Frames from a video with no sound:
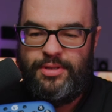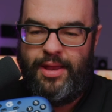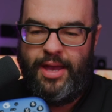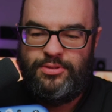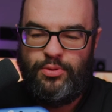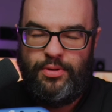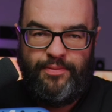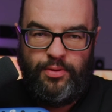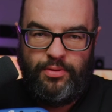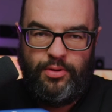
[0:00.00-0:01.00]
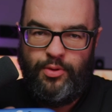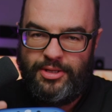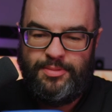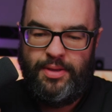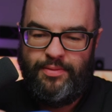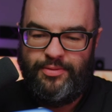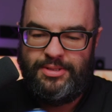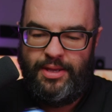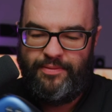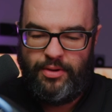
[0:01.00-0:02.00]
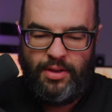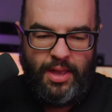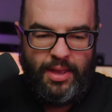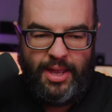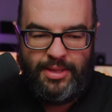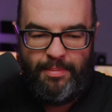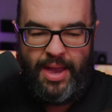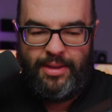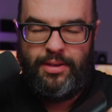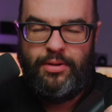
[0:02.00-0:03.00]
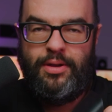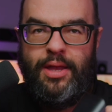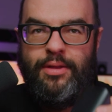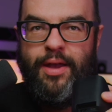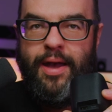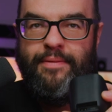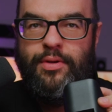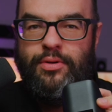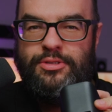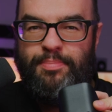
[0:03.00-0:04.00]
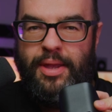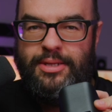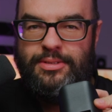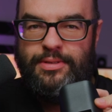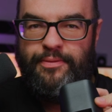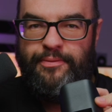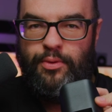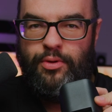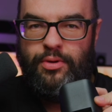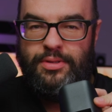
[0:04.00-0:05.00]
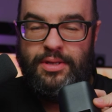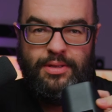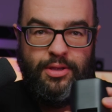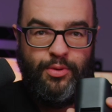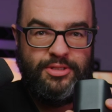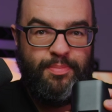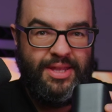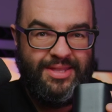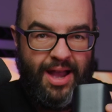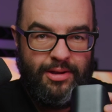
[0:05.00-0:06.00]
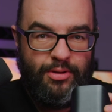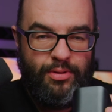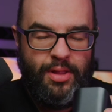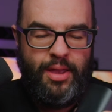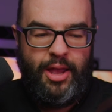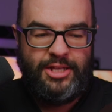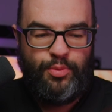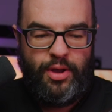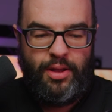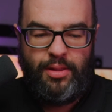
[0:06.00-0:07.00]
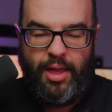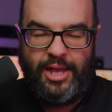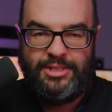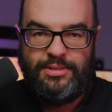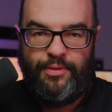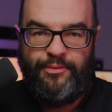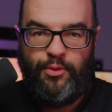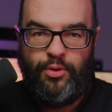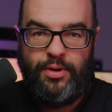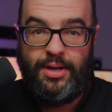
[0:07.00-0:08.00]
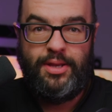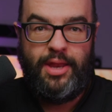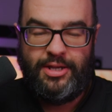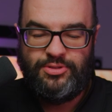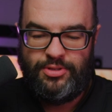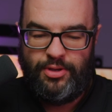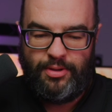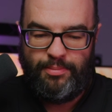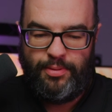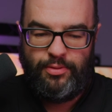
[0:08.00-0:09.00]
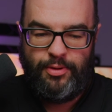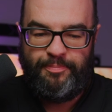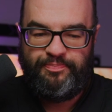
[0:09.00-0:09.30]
it as sort of your USB receiver. In the back here, you have your space for the USB dongle as well as for a connection to your computer.